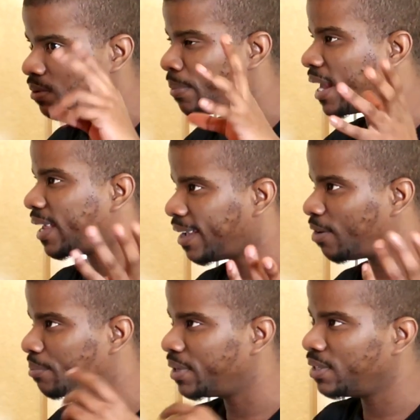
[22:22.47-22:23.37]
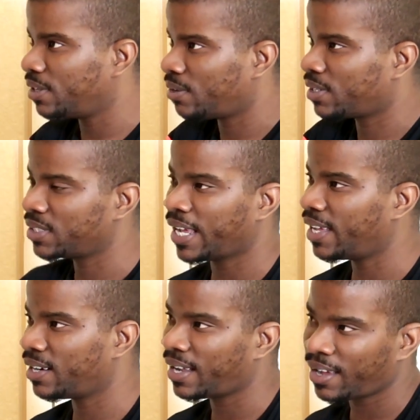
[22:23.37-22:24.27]
nobody help me, you know, because they
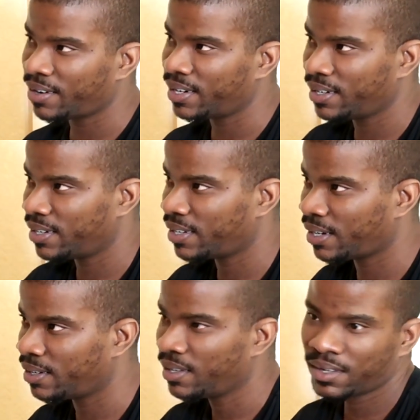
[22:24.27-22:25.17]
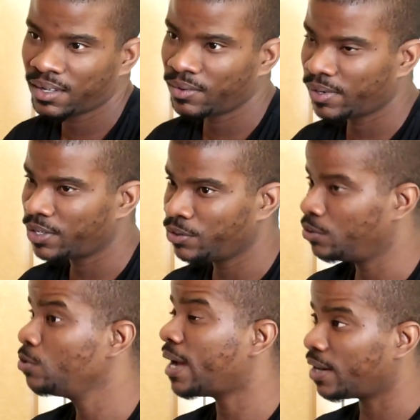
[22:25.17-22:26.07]
ain't allowed that in there. They, well, you,
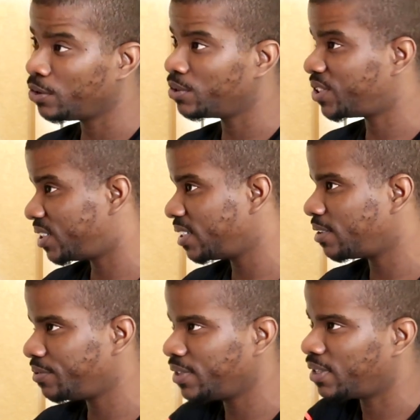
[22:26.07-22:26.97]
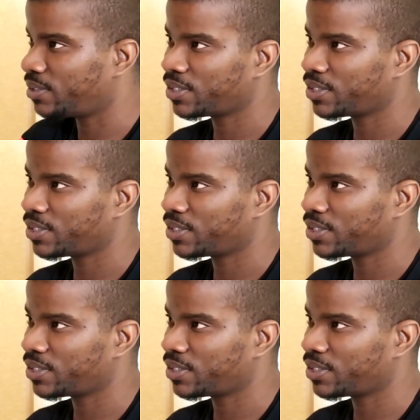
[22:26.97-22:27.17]
you got to do it yourself, you know.